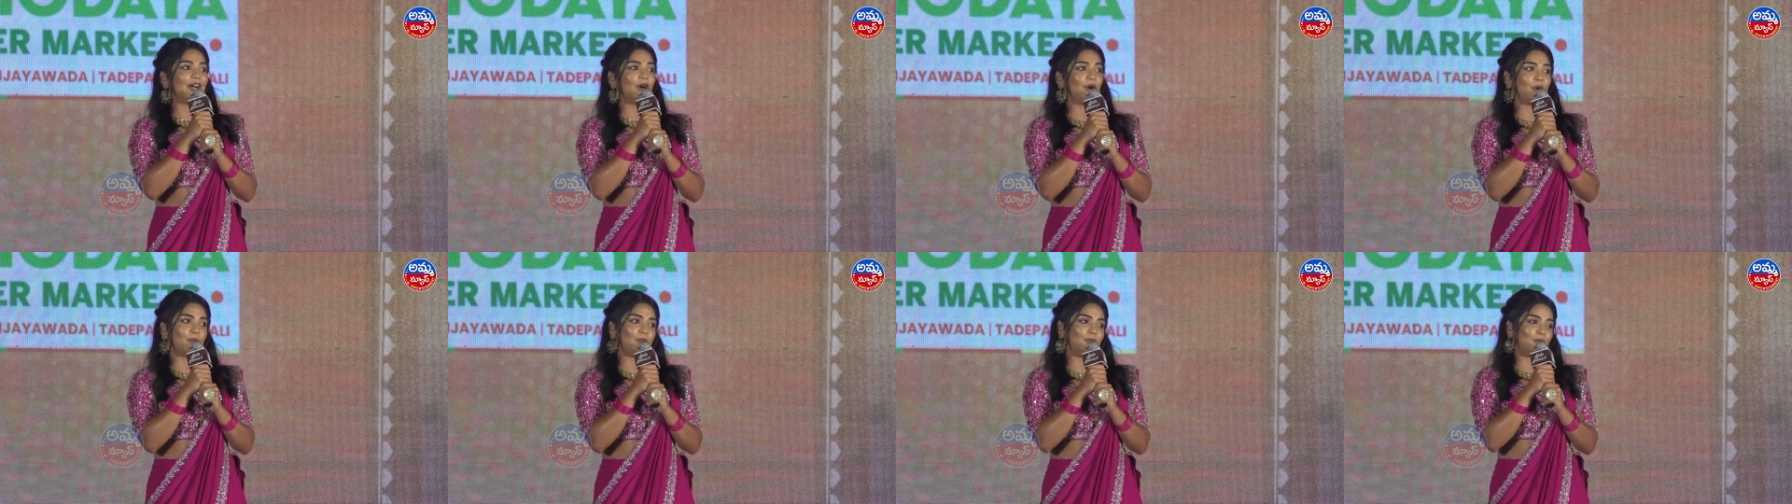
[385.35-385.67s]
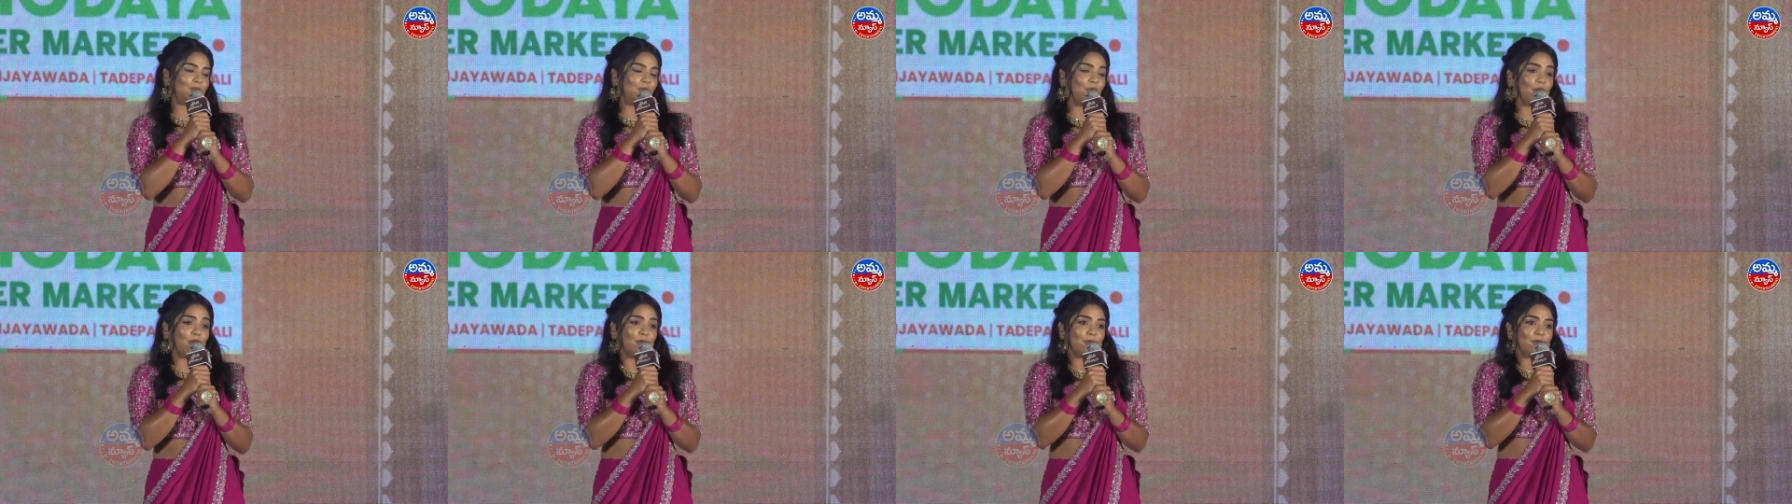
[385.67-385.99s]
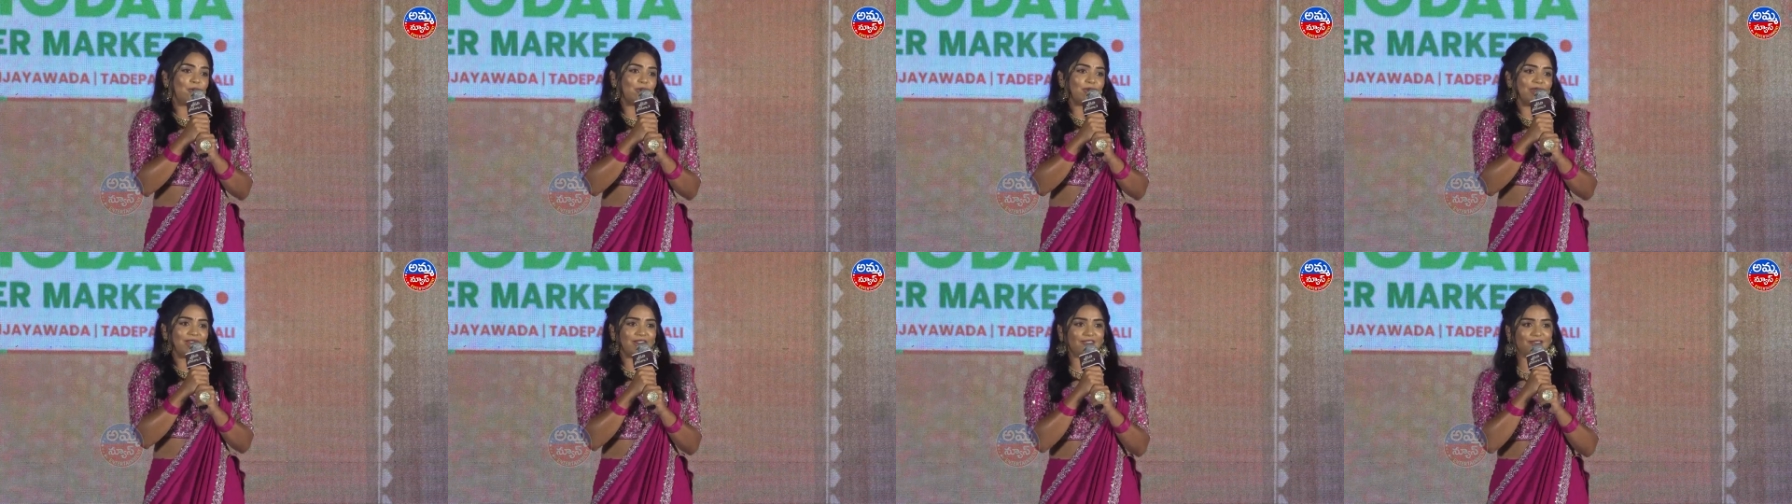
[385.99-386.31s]
Hope,
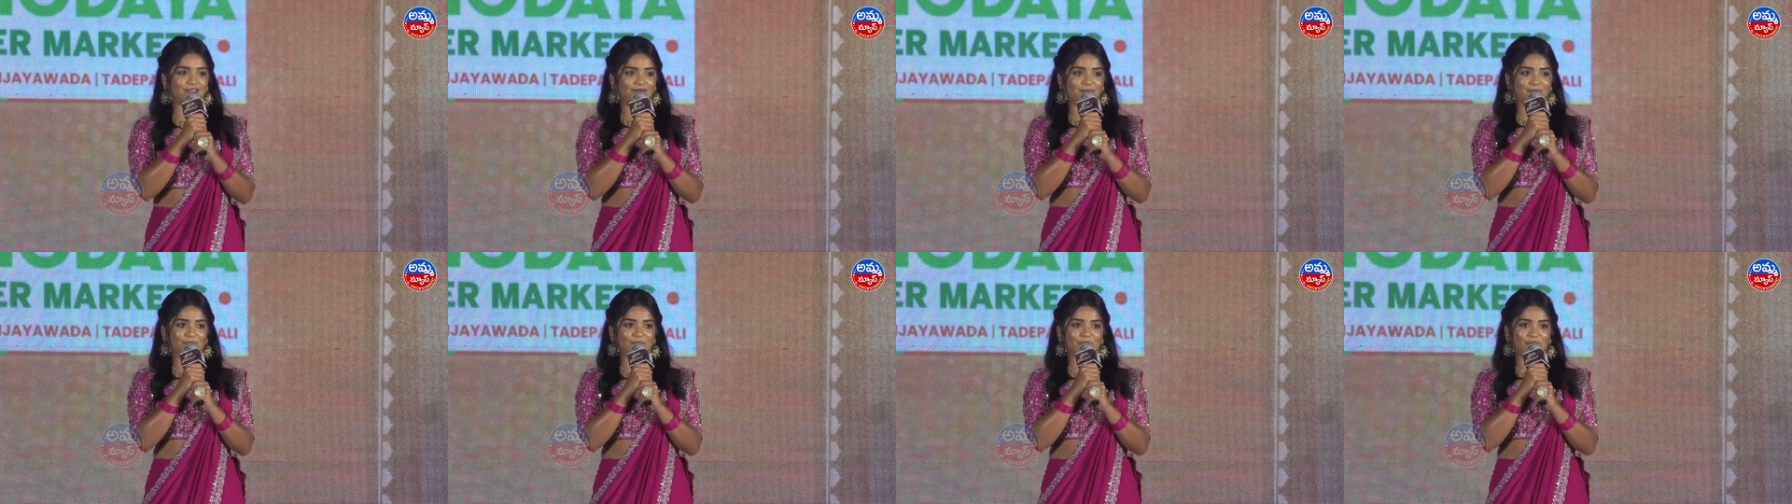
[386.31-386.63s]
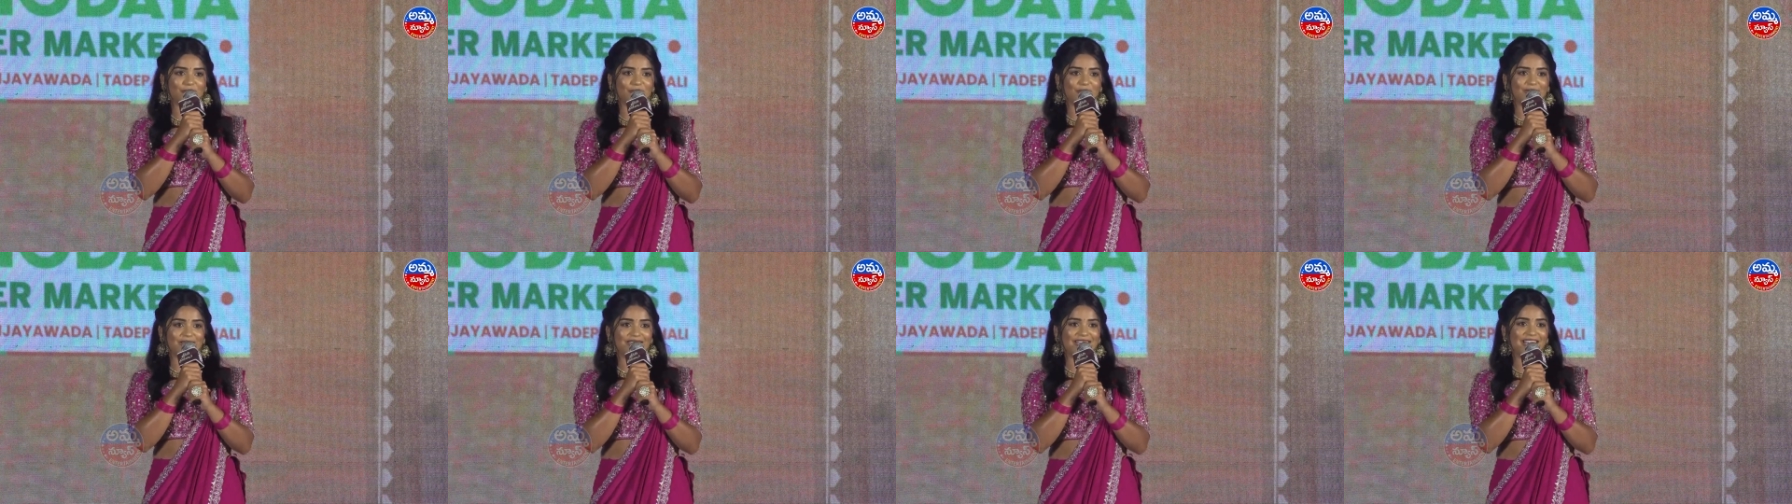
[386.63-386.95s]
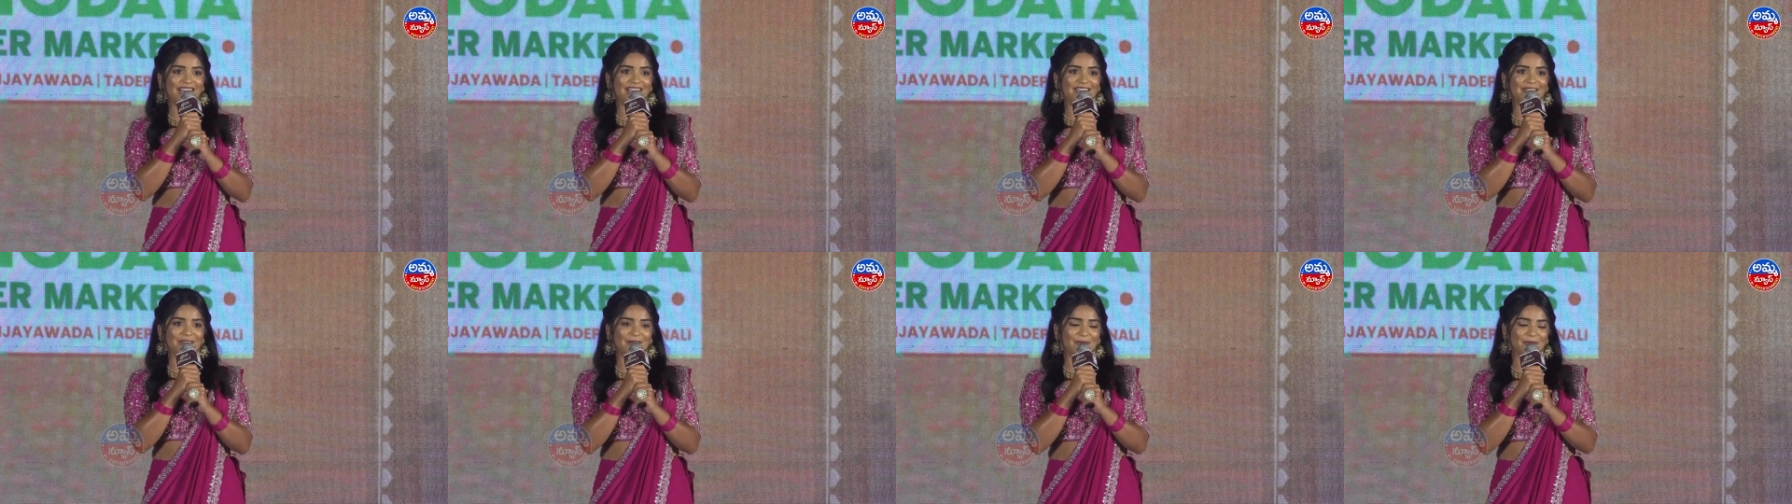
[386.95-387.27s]
hope you love the movie.
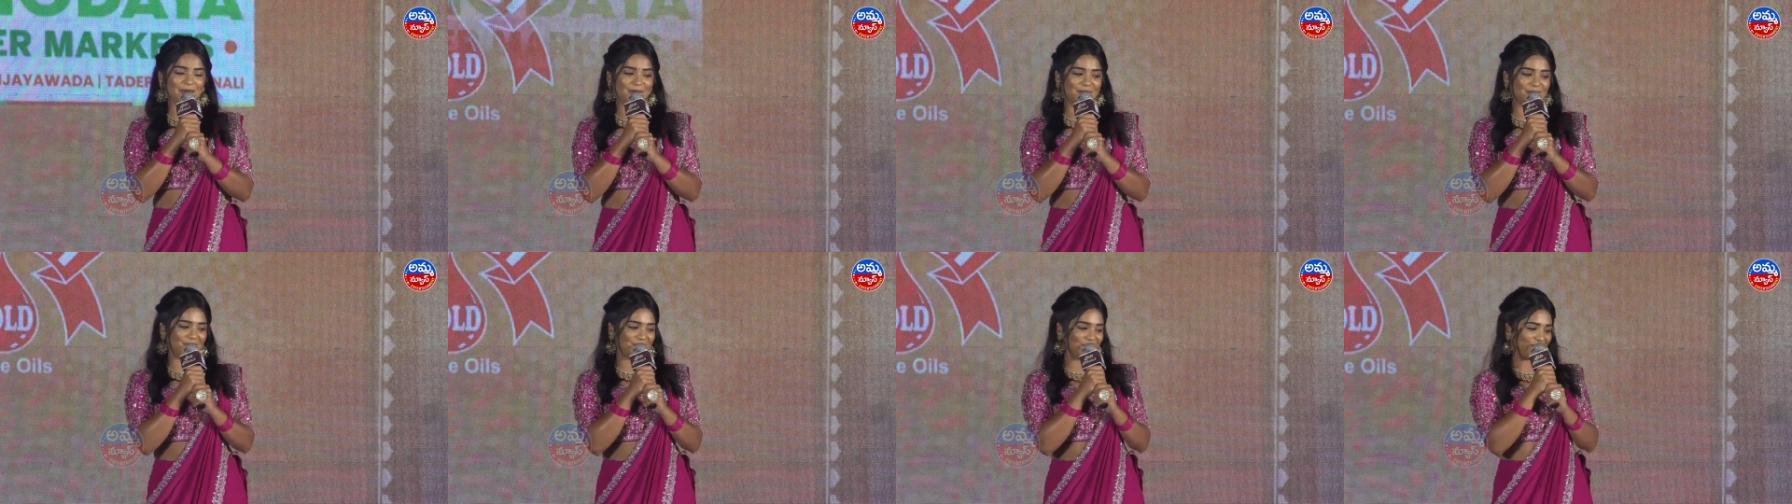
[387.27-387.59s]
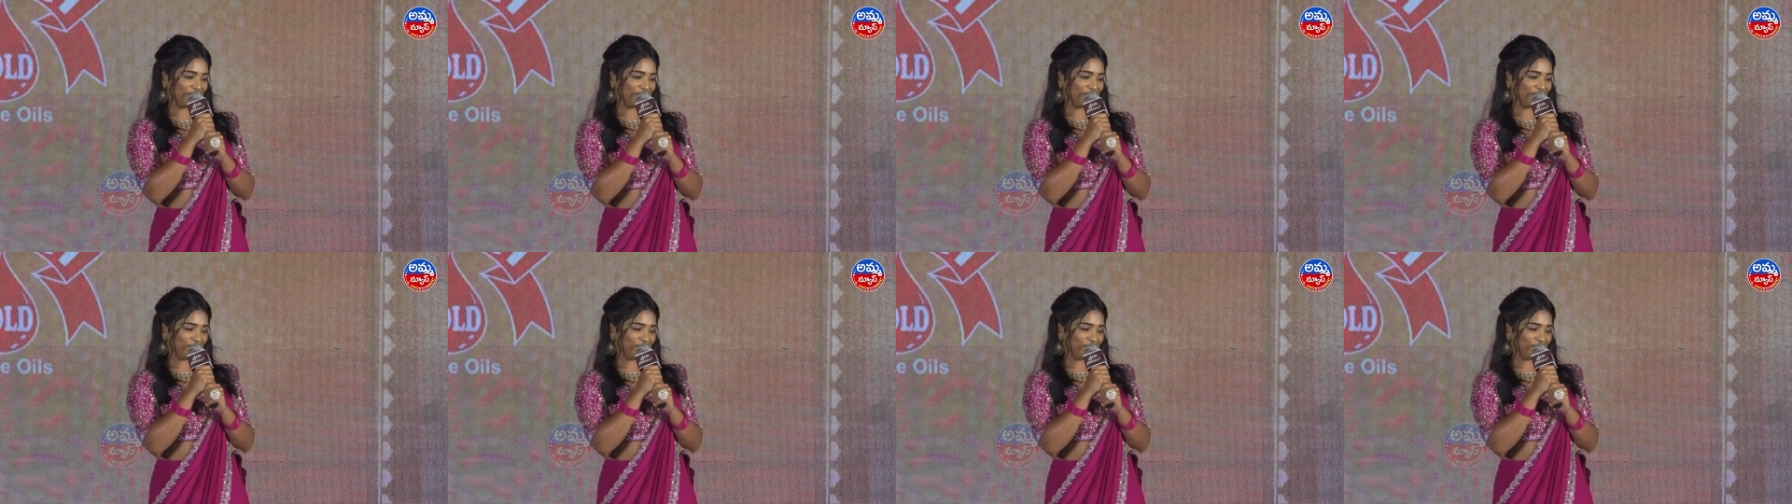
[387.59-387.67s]
Thank you.